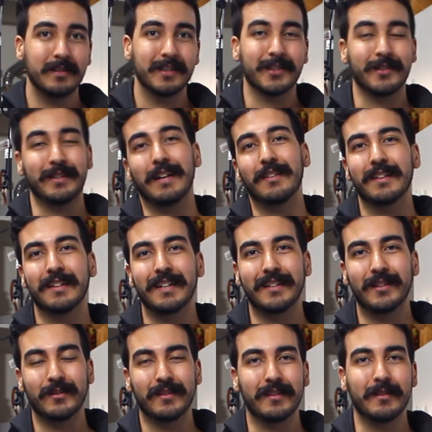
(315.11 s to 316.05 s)
So now that I
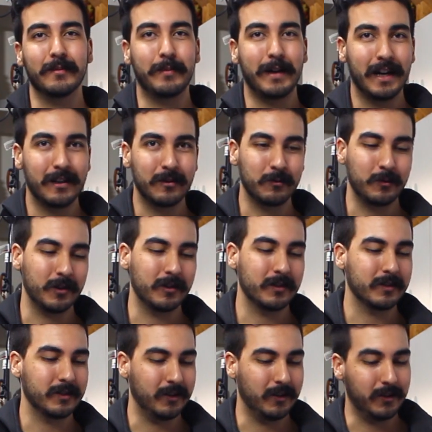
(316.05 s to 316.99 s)
know that the pattern
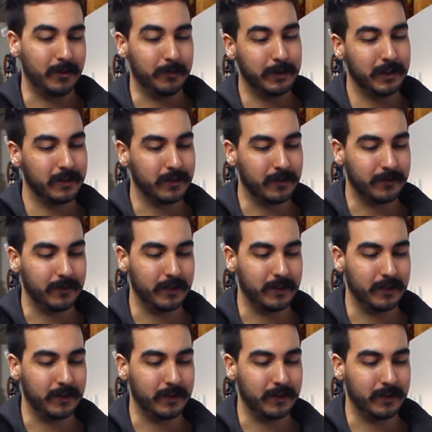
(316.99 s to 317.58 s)
works and all the pieces